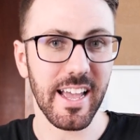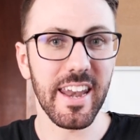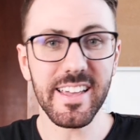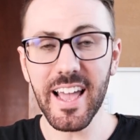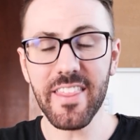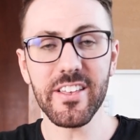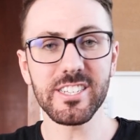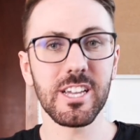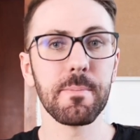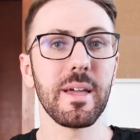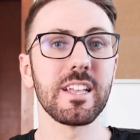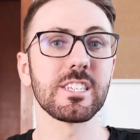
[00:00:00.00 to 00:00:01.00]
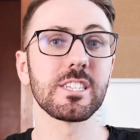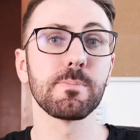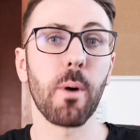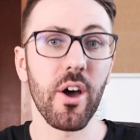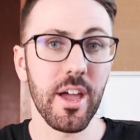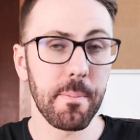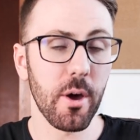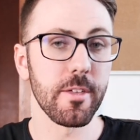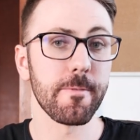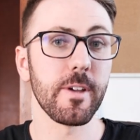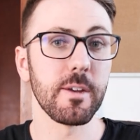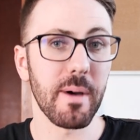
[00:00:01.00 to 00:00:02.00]
And again, this can be inspired by the
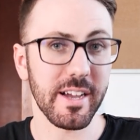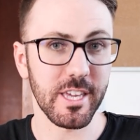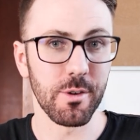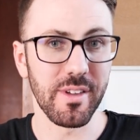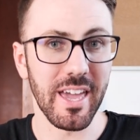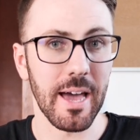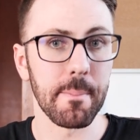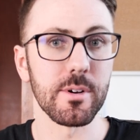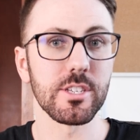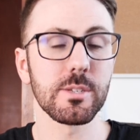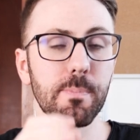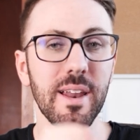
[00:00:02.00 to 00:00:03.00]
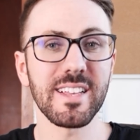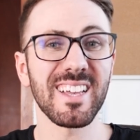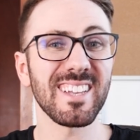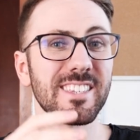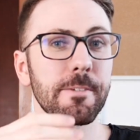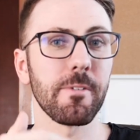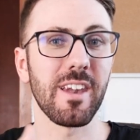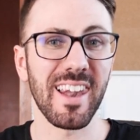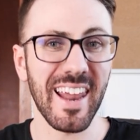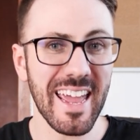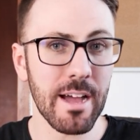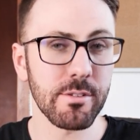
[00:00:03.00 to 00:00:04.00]
feedback you get, but split test different
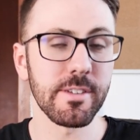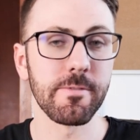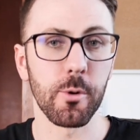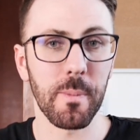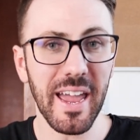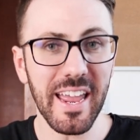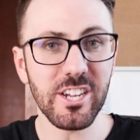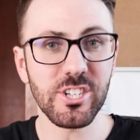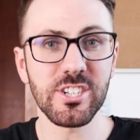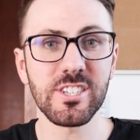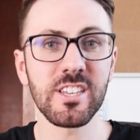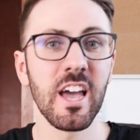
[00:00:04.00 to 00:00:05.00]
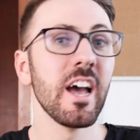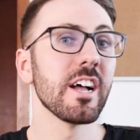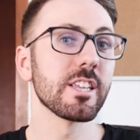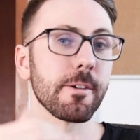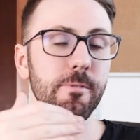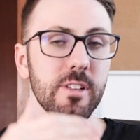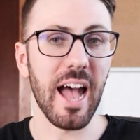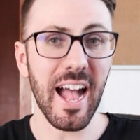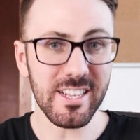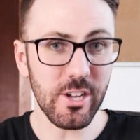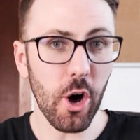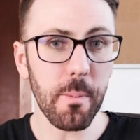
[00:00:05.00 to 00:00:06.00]
layouts of your pages, different
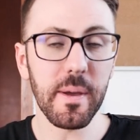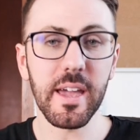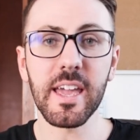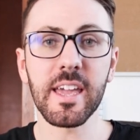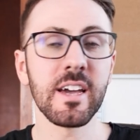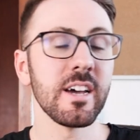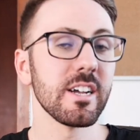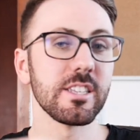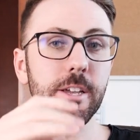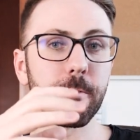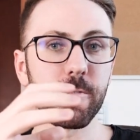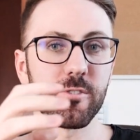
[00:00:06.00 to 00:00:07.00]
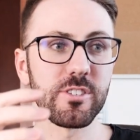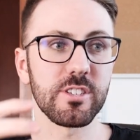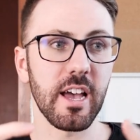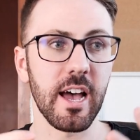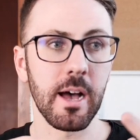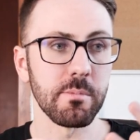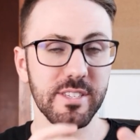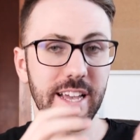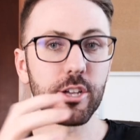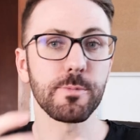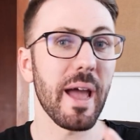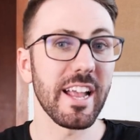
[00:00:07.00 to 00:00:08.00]
ad copy, different
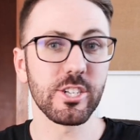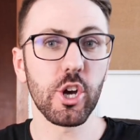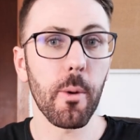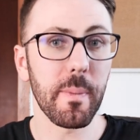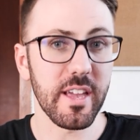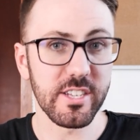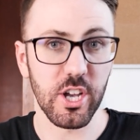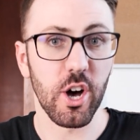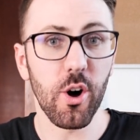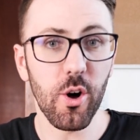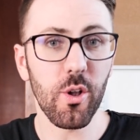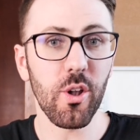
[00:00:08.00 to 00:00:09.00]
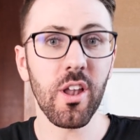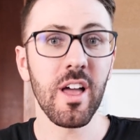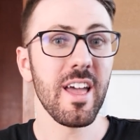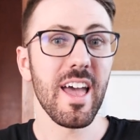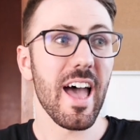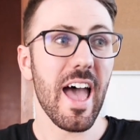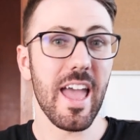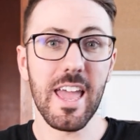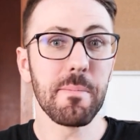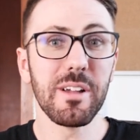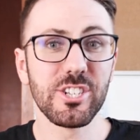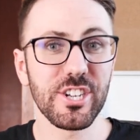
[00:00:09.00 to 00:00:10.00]
sales page copy as a whole,
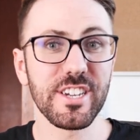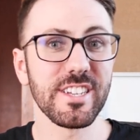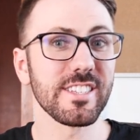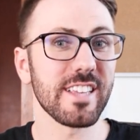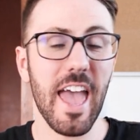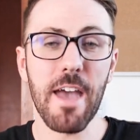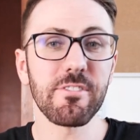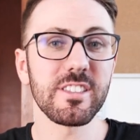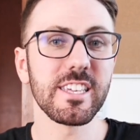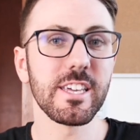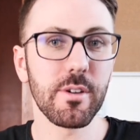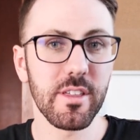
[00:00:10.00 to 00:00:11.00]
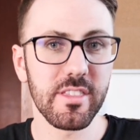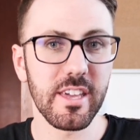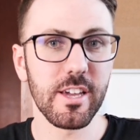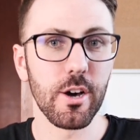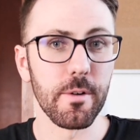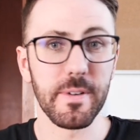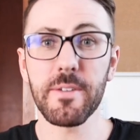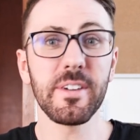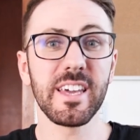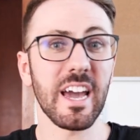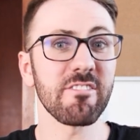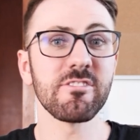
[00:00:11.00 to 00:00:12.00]
images, everything you can think of, even
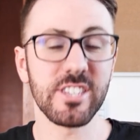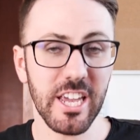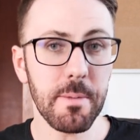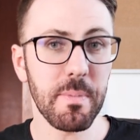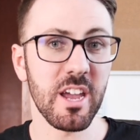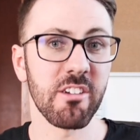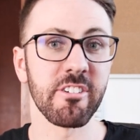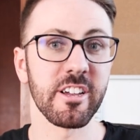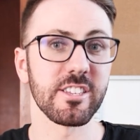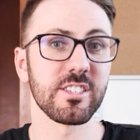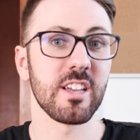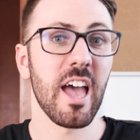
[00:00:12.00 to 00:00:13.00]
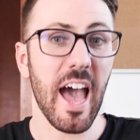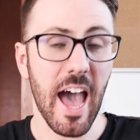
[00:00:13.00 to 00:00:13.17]
guarantee periods.